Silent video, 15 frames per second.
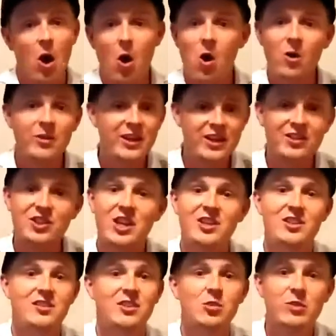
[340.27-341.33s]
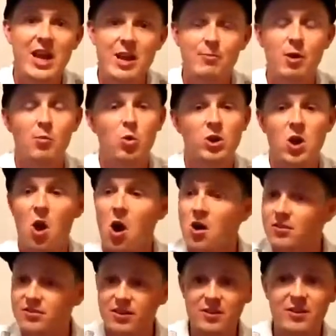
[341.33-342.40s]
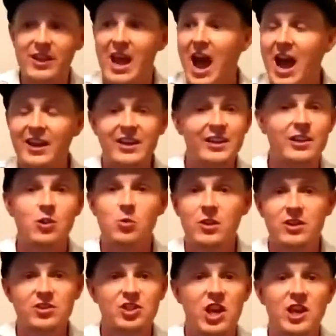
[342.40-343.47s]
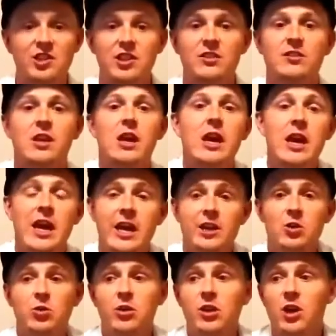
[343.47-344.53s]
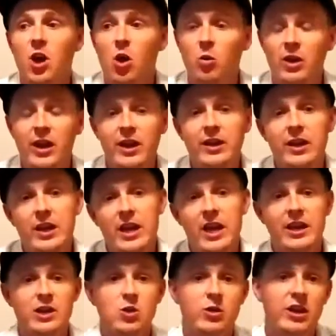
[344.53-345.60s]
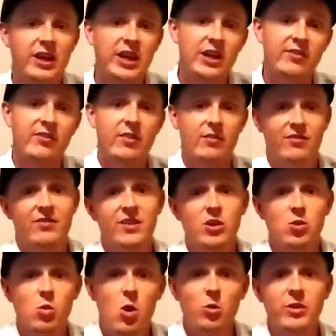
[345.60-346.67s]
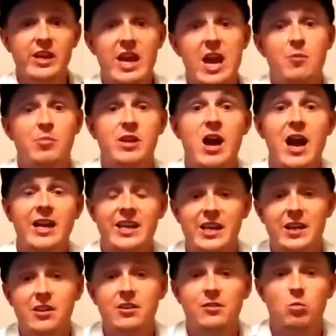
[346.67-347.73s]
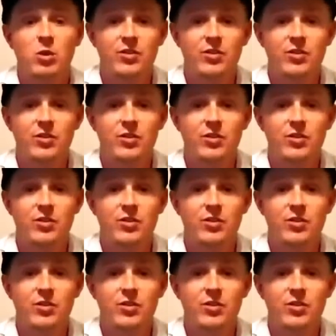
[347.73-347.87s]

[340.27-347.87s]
all the exchanges, you name them. We're constantly adding new exchanges, and you can go in and you can give view-only API keys.